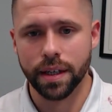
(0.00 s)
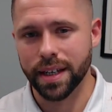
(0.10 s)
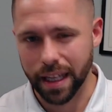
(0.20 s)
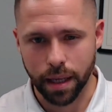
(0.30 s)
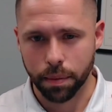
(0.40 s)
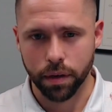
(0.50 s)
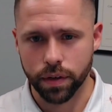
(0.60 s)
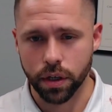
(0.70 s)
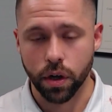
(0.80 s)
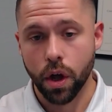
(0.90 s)
Not that big of a
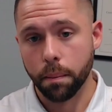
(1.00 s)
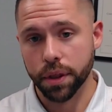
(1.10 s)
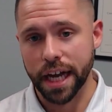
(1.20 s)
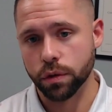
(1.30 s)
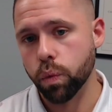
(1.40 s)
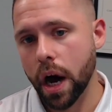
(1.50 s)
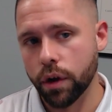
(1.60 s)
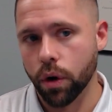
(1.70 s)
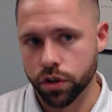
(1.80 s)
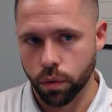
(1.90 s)
deal. But that's why
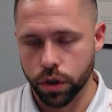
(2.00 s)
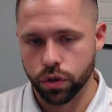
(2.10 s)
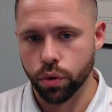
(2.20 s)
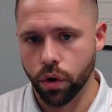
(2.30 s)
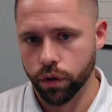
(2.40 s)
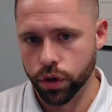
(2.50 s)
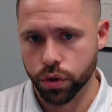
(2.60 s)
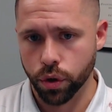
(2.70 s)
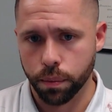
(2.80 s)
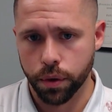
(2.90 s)
you also want to do it over a
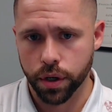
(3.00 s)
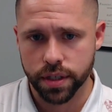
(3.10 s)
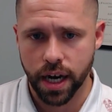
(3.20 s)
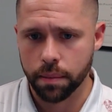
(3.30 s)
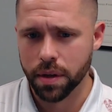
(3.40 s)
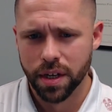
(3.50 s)
shorter period of time,